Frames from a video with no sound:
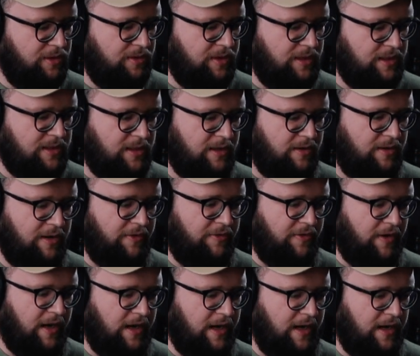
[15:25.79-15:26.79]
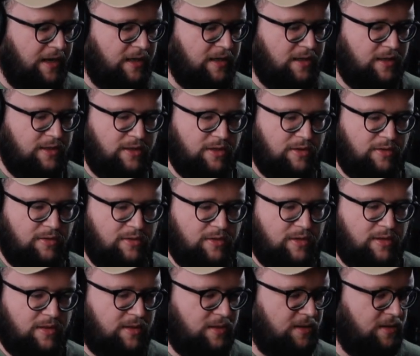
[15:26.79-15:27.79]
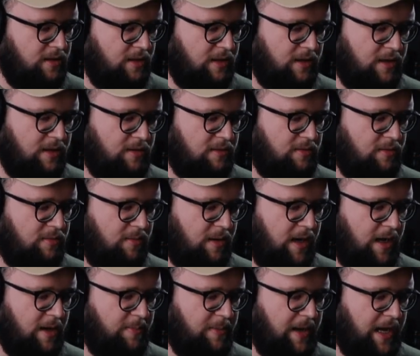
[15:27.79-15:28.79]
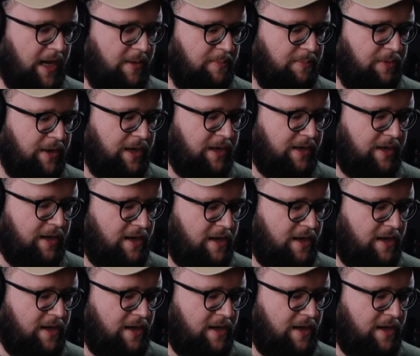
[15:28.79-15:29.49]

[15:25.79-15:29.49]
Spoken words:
So if I don't, you know, my bad bike guy.